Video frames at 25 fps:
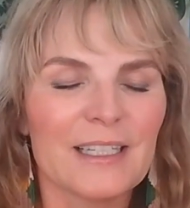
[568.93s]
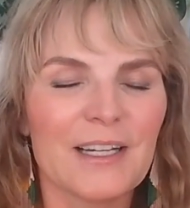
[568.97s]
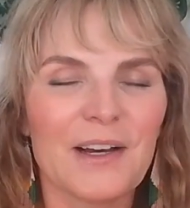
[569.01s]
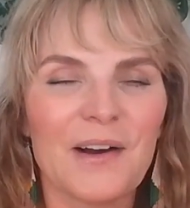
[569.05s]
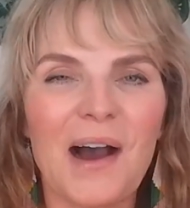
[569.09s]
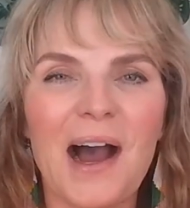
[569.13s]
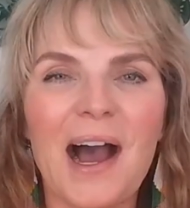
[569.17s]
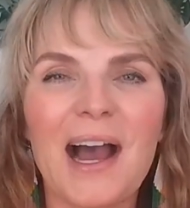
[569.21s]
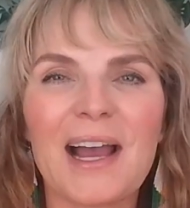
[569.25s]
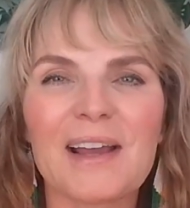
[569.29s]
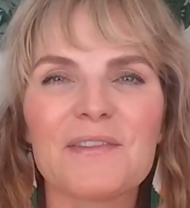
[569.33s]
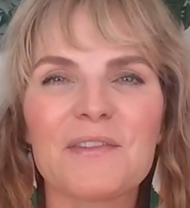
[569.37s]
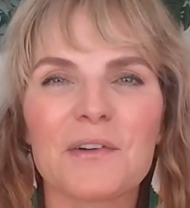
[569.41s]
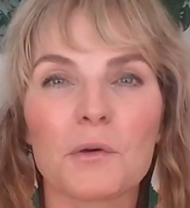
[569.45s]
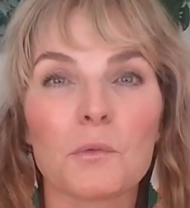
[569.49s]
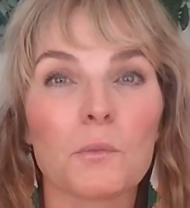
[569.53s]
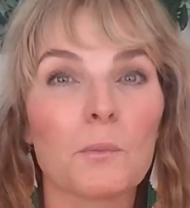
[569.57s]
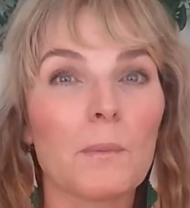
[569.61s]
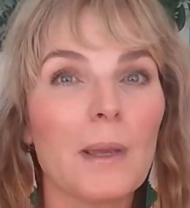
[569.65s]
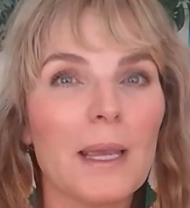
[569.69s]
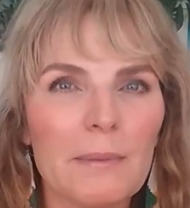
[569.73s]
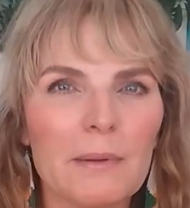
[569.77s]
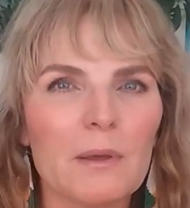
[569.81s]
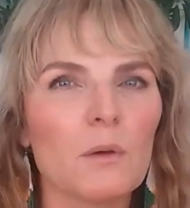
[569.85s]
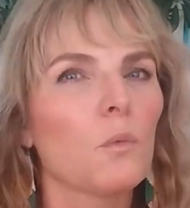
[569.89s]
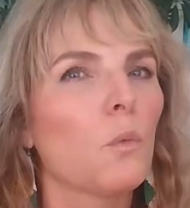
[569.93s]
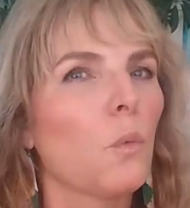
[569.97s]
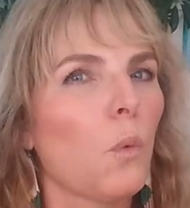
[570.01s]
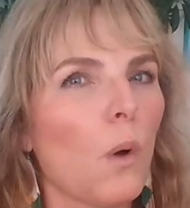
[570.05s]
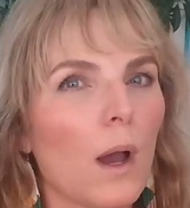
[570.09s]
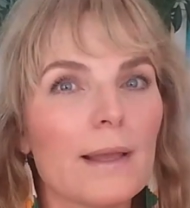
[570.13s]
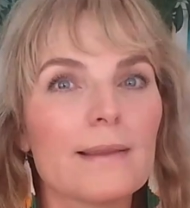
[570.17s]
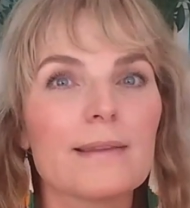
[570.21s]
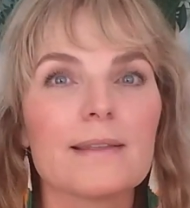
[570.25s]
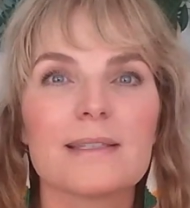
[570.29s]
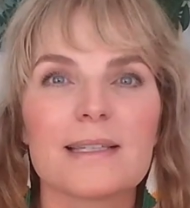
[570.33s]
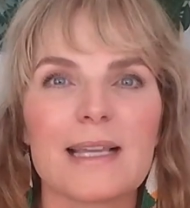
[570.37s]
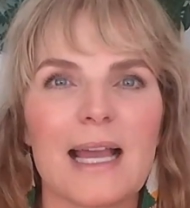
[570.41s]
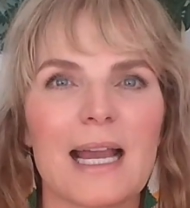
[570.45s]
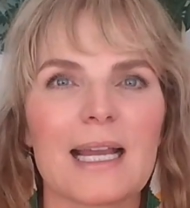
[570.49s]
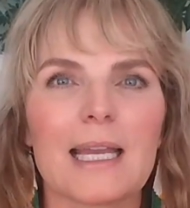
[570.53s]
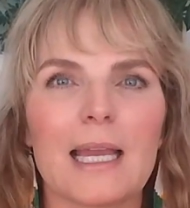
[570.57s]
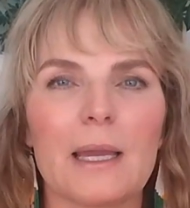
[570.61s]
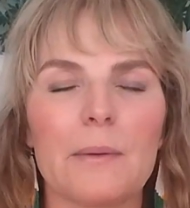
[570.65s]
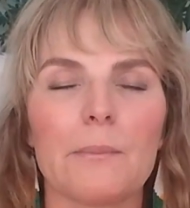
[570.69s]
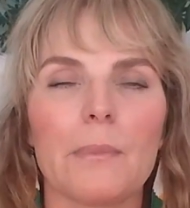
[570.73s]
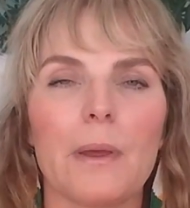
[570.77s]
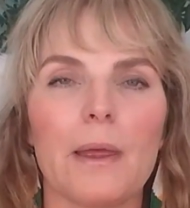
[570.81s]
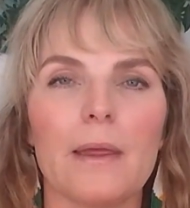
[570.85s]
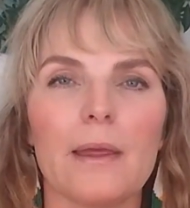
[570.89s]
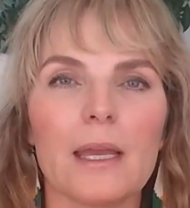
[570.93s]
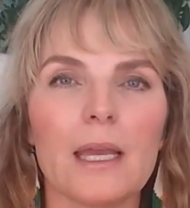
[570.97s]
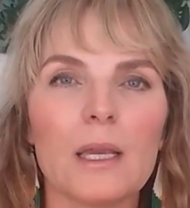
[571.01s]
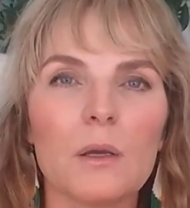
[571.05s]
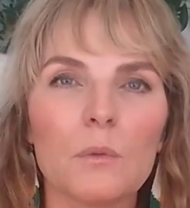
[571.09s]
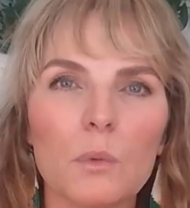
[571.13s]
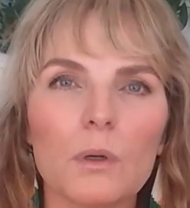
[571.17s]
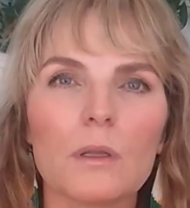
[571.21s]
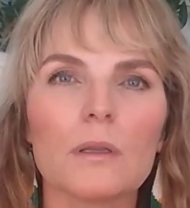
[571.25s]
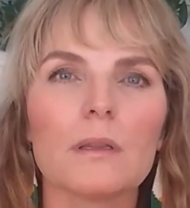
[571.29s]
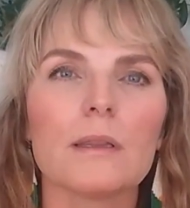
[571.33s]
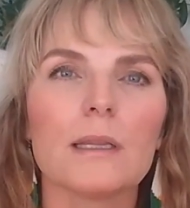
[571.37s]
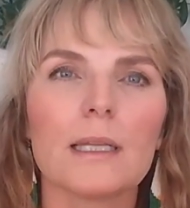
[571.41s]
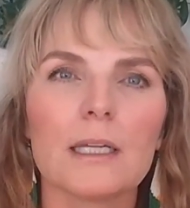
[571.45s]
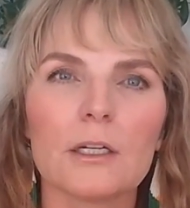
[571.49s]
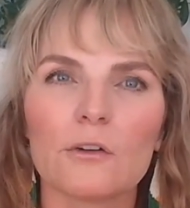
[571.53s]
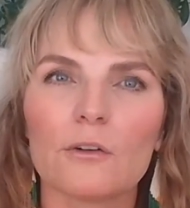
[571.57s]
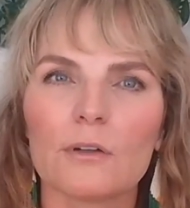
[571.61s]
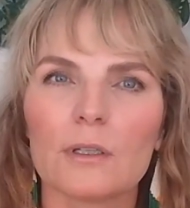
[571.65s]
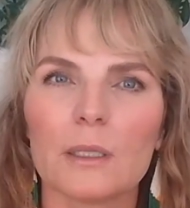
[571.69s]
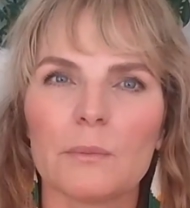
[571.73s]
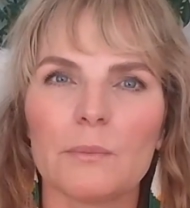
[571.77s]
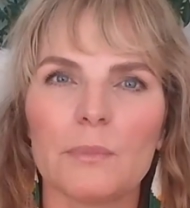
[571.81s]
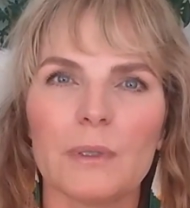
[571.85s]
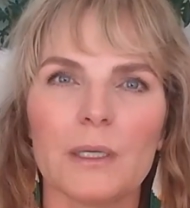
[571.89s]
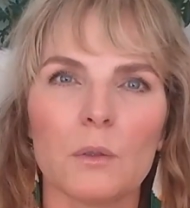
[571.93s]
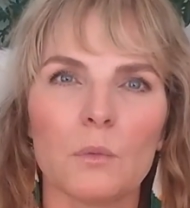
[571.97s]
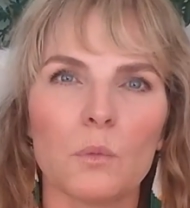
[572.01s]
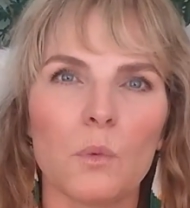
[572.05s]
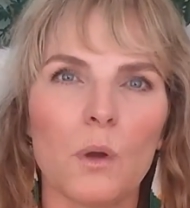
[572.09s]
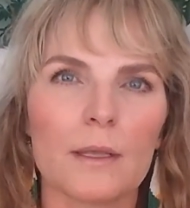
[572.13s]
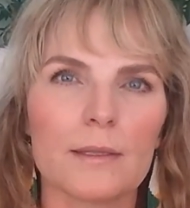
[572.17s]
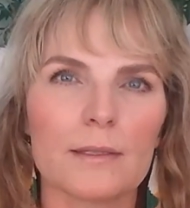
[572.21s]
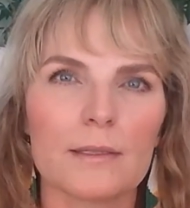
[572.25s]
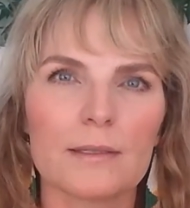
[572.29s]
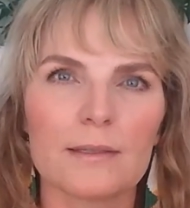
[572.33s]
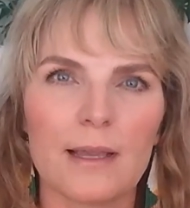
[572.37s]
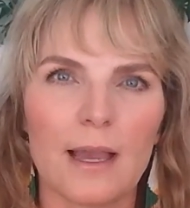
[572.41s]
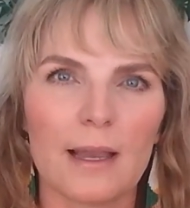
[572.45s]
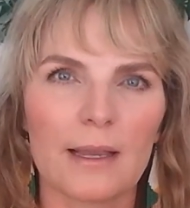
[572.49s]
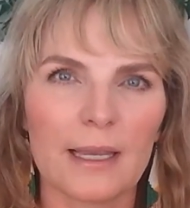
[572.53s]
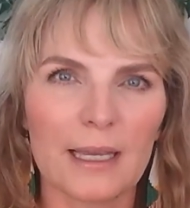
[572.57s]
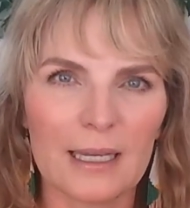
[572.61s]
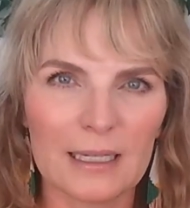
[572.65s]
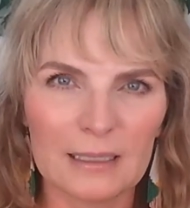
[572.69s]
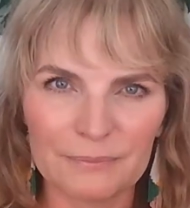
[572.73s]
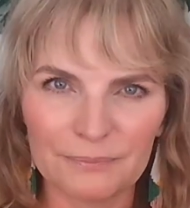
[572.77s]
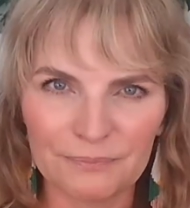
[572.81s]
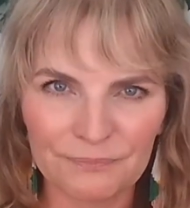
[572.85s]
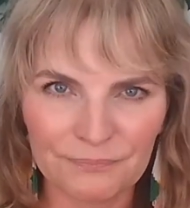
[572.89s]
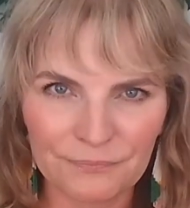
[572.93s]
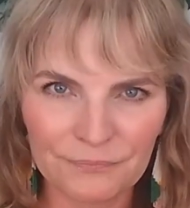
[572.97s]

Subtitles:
eye for maybe 1 second, but it will literally be 1 second.